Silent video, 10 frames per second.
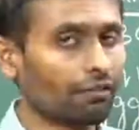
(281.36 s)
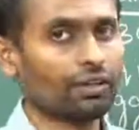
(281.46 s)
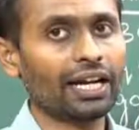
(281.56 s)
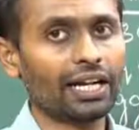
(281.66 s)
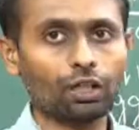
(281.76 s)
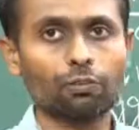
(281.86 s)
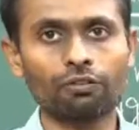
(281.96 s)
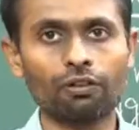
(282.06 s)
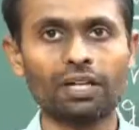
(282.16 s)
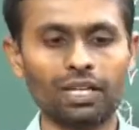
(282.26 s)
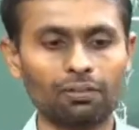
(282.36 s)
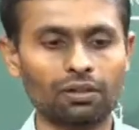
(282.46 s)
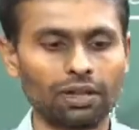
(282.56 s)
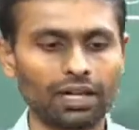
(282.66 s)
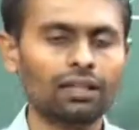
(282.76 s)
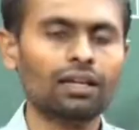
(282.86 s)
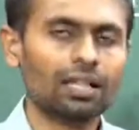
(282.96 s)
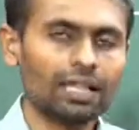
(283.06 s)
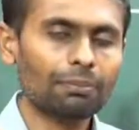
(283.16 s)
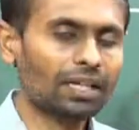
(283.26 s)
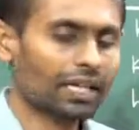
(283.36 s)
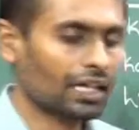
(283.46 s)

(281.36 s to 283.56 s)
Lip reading: of an attribute from a table, right? Let me take